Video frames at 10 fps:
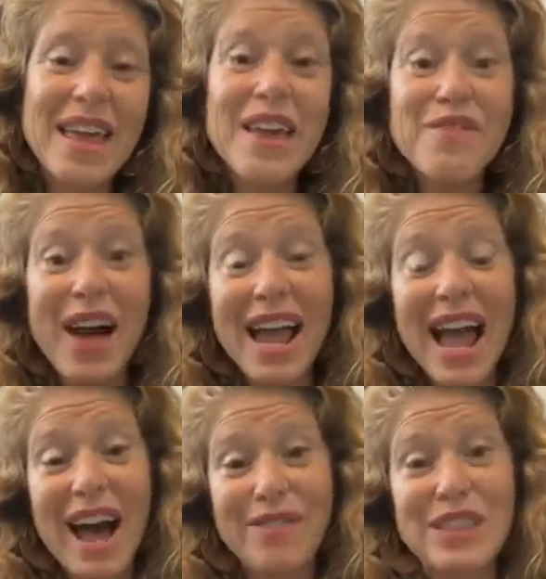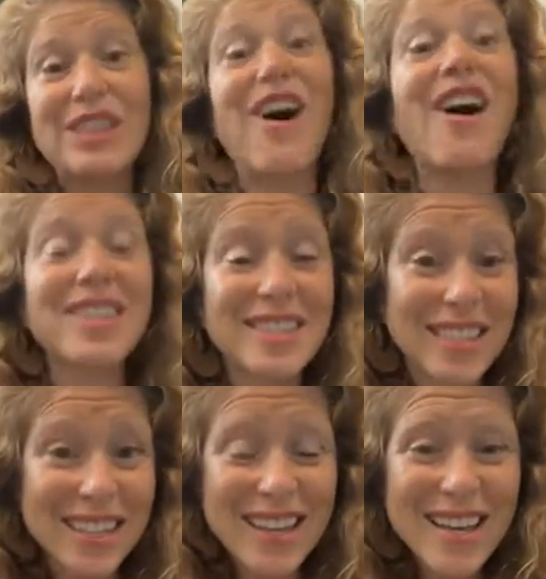If I have
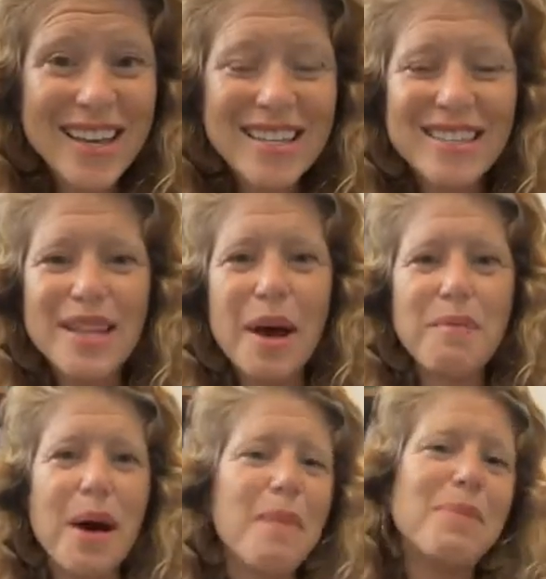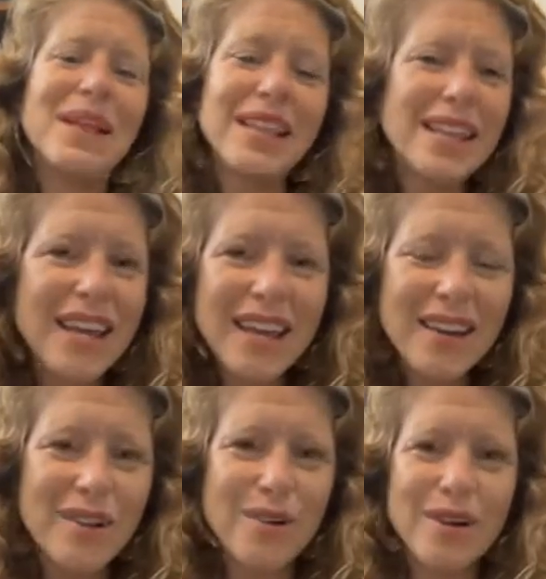lost some
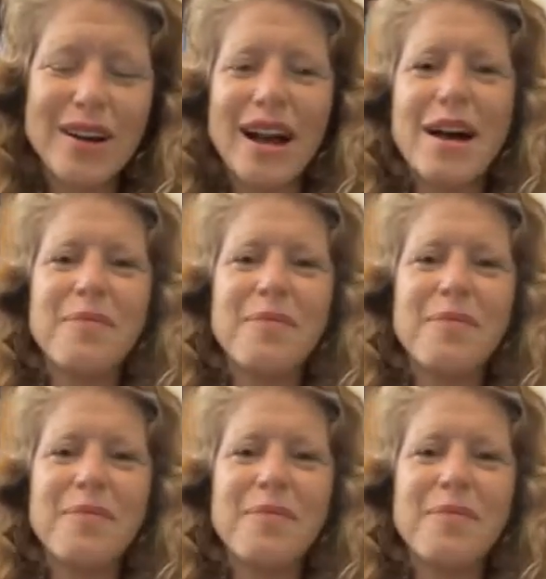ability or